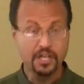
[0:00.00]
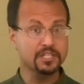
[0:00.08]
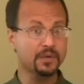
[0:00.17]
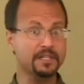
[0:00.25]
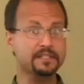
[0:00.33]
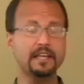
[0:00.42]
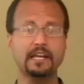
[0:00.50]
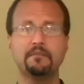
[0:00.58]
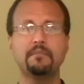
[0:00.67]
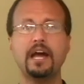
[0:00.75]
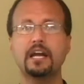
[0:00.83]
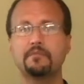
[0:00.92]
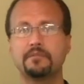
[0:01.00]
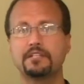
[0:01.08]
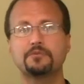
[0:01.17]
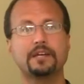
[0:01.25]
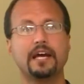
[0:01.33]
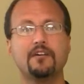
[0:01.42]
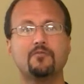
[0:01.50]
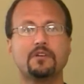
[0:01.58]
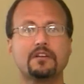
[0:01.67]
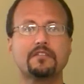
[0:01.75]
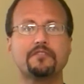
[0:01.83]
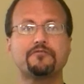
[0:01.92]
So in 2 Maccabees, we have
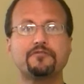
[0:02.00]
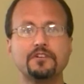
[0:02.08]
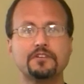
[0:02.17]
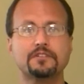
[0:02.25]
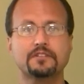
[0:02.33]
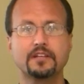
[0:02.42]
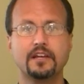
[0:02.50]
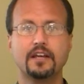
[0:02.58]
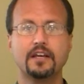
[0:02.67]
one of the first